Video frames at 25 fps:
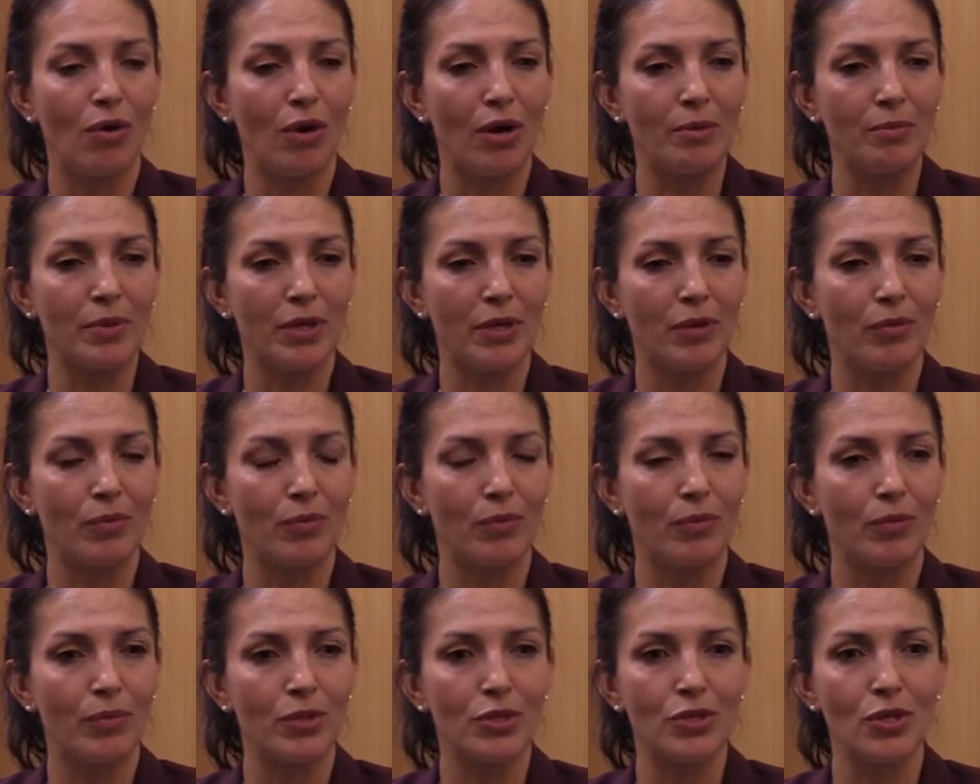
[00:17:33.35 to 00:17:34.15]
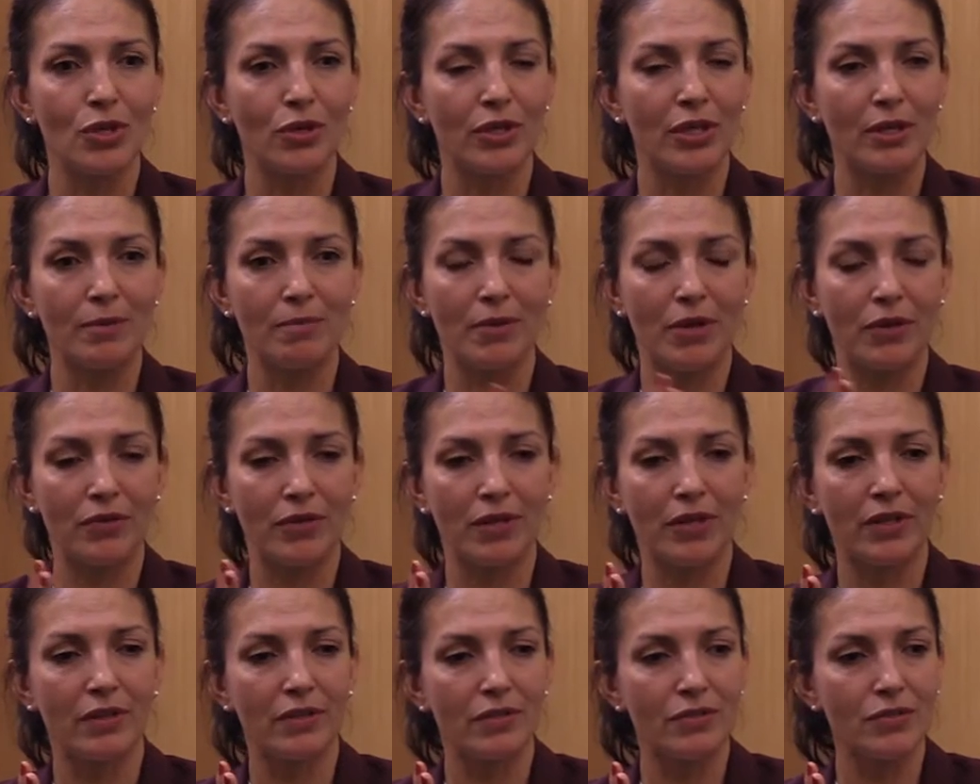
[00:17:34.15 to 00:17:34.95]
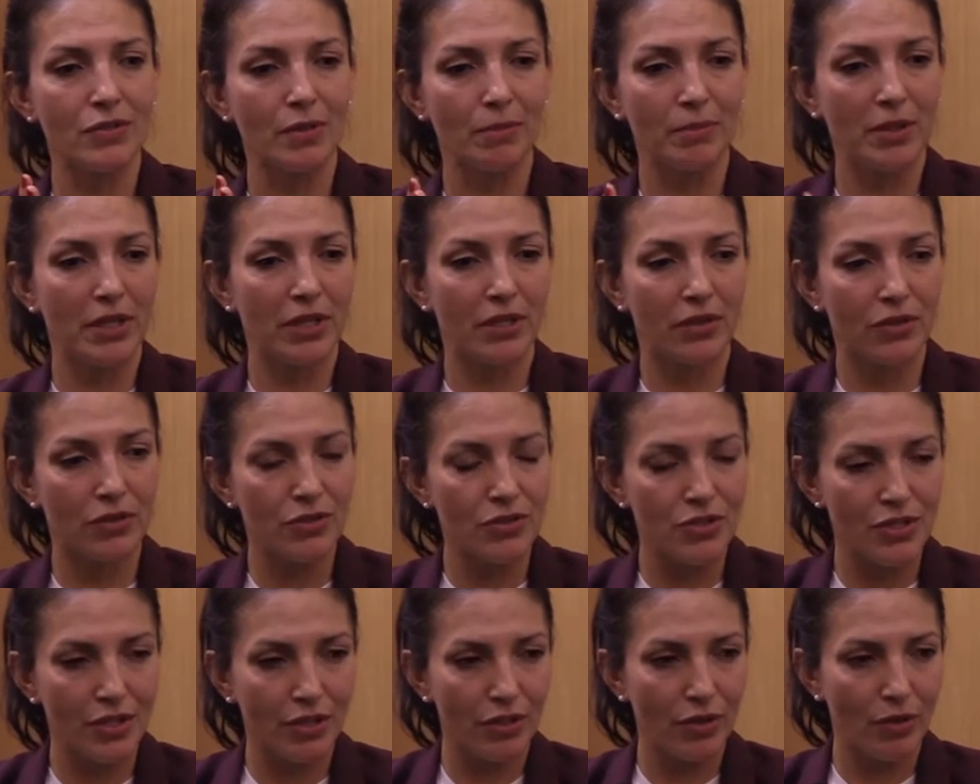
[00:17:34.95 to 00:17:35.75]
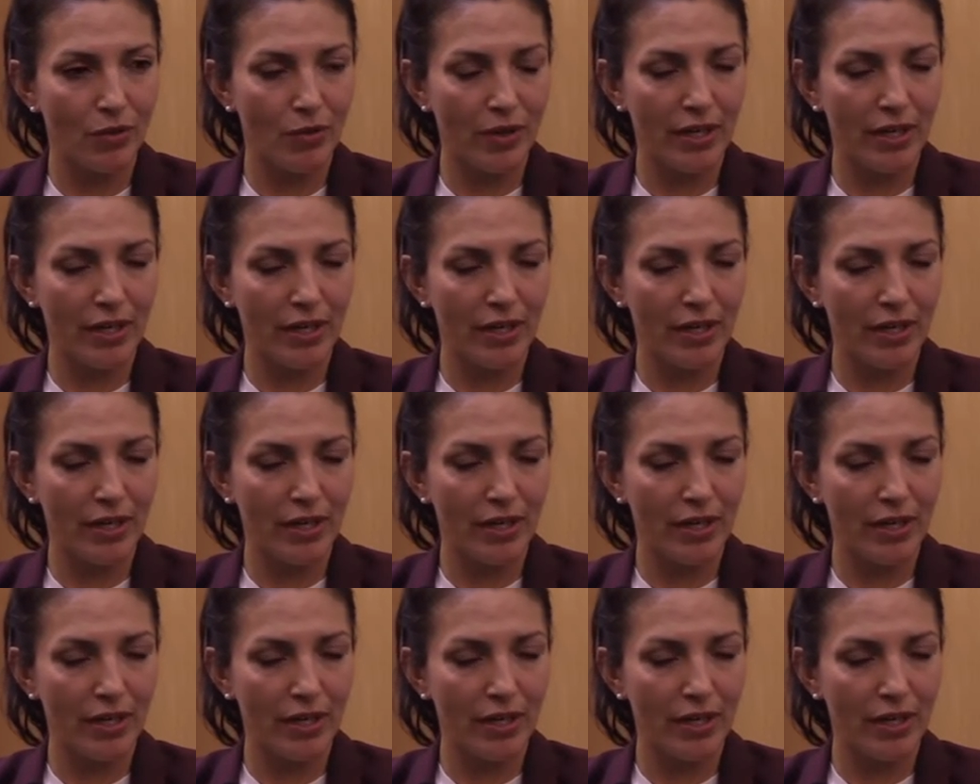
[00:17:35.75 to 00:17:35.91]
I mean, we're talking about so many years ago,